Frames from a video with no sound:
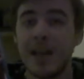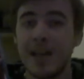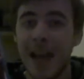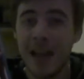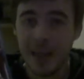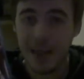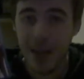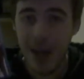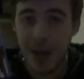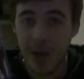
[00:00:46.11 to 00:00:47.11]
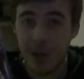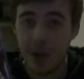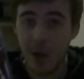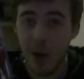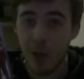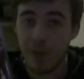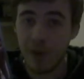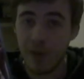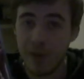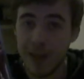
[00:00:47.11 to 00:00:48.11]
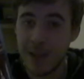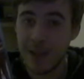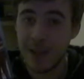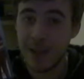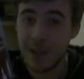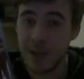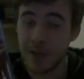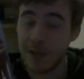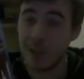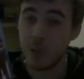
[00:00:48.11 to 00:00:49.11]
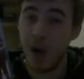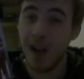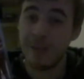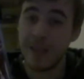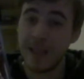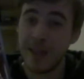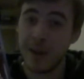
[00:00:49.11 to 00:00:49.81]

gangster who's on revenge because his wife's been